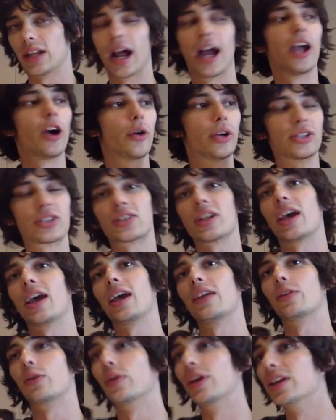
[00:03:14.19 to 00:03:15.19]
And I always
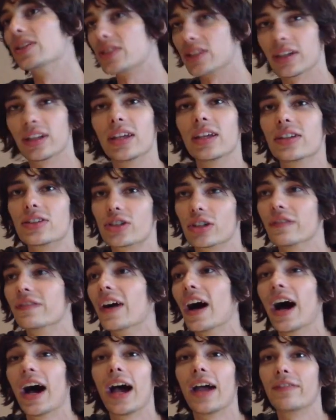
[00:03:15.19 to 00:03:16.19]
say the reason he
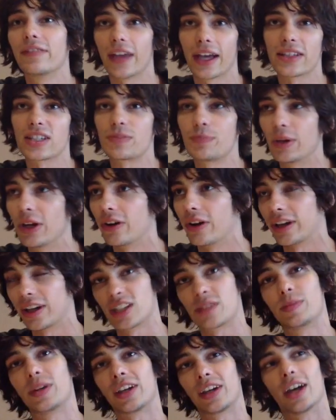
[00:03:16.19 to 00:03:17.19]
survived that spearing
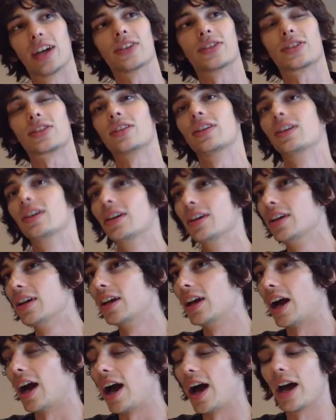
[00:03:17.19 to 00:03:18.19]
is because
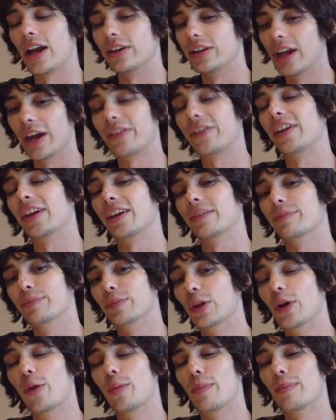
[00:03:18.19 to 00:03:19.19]

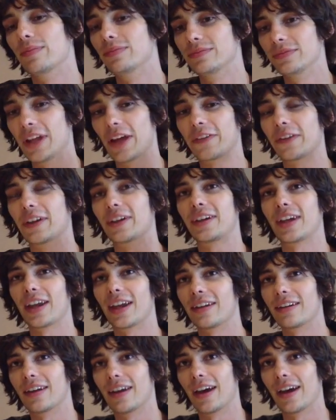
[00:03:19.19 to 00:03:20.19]
nothing
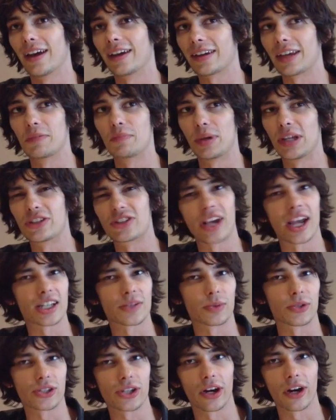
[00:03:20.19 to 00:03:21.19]
can beat
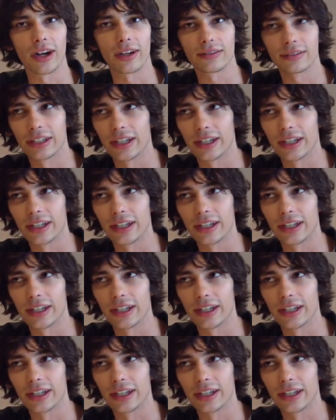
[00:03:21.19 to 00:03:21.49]
Jasper's heart.